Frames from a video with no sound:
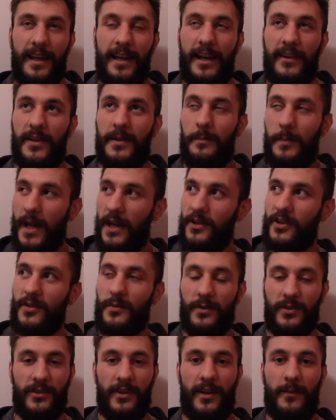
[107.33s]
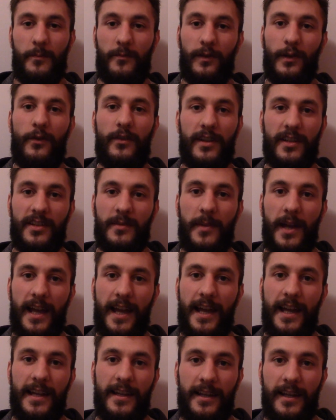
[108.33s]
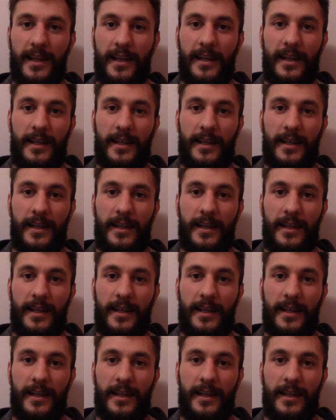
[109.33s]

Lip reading: And then pictures will start flowing into my head.